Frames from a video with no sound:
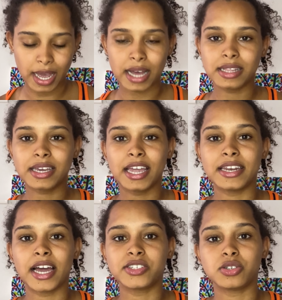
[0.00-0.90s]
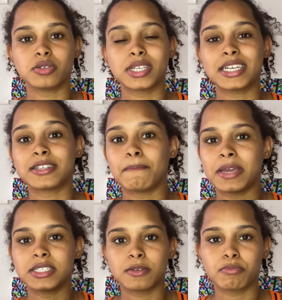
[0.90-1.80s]
Alikay Naturals has
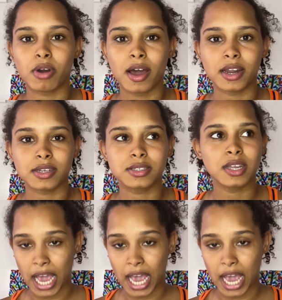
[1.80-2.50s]
amazing products.